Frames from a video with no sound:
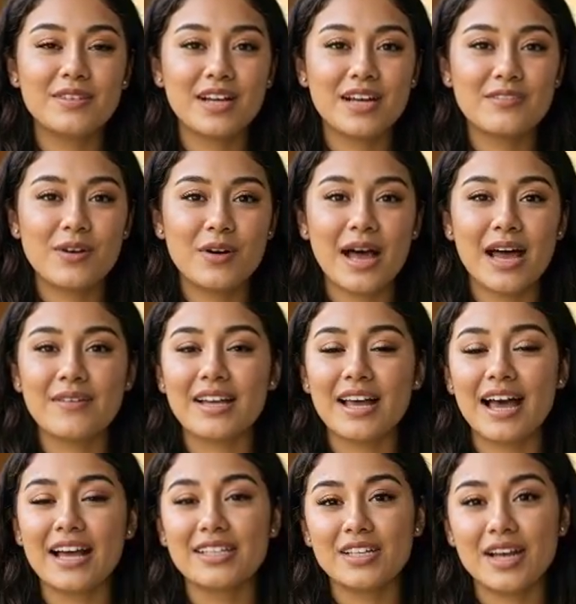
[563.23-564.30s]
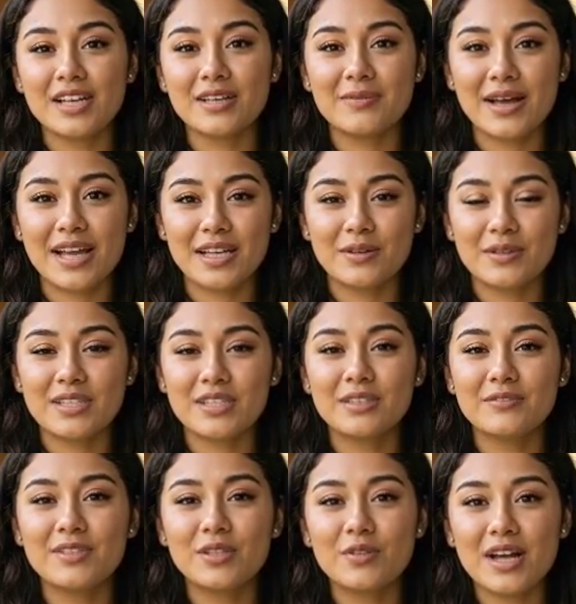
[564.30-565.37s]
If you have a cast iron pan with
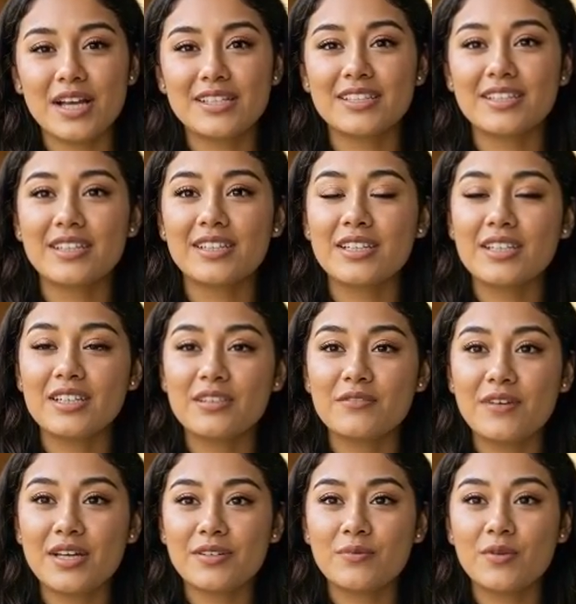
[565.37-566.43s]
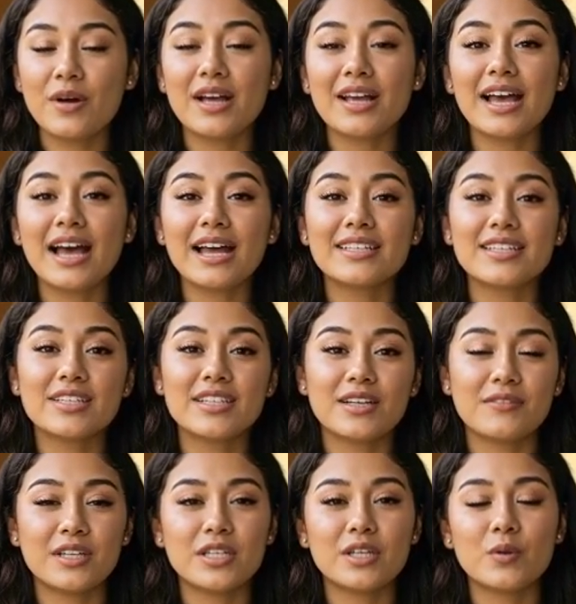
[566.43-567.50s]
surface rust, phosphoric acid
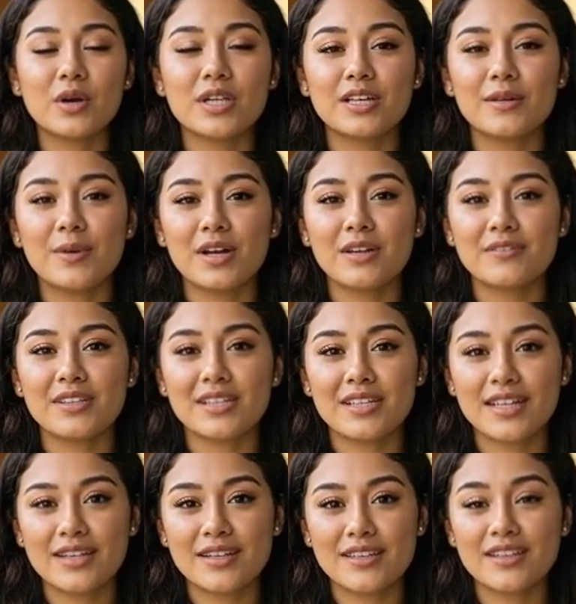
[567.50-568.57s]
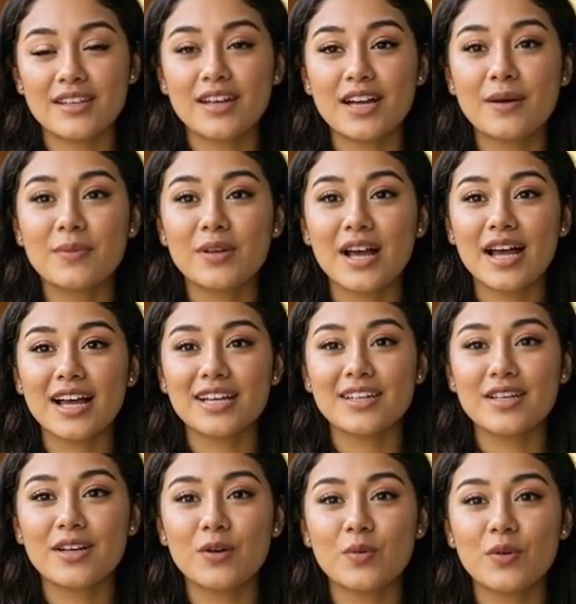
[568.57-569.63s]
converter works perfectly. Apply,
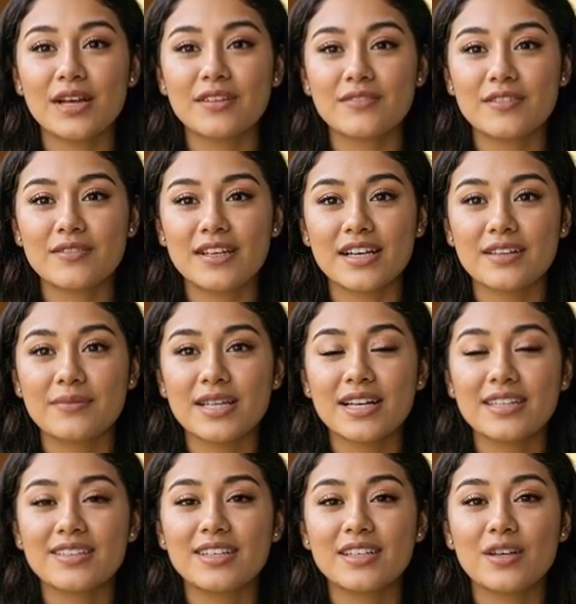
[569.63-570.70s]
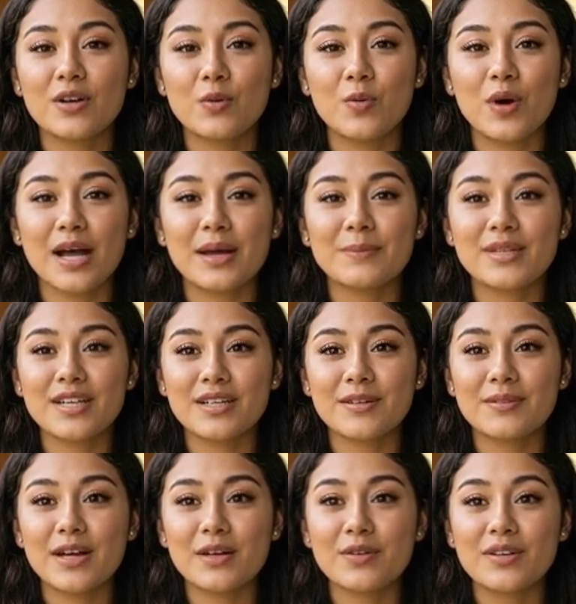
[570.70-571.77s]
wait 15 minutes, wipe,
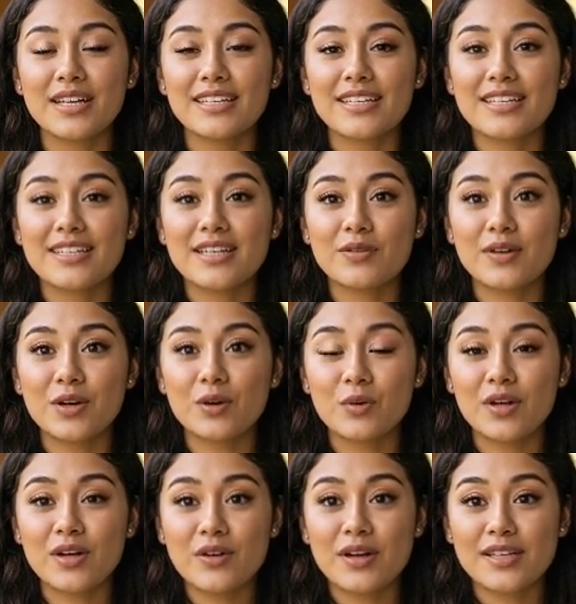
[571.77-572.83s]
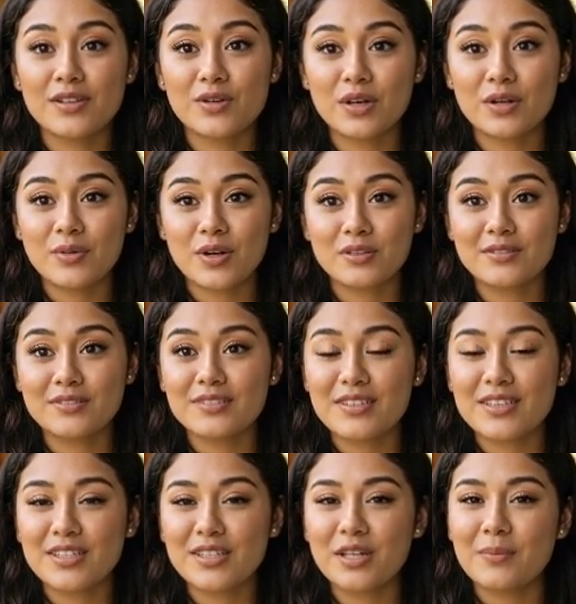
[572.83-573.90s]
then reseason with oil as normal.
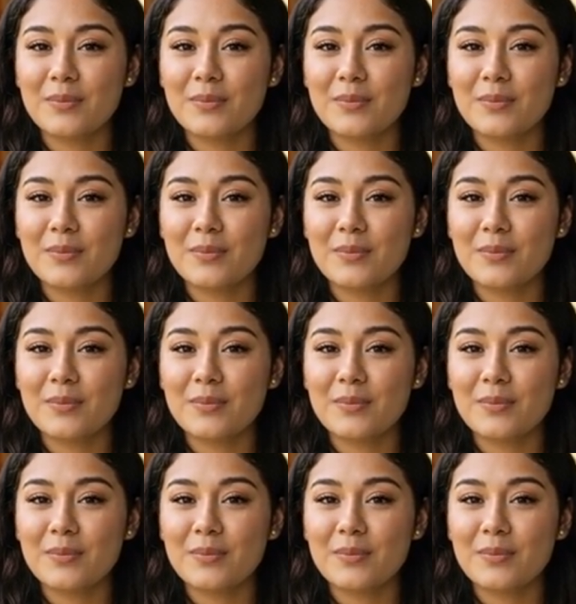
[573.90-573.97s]
Your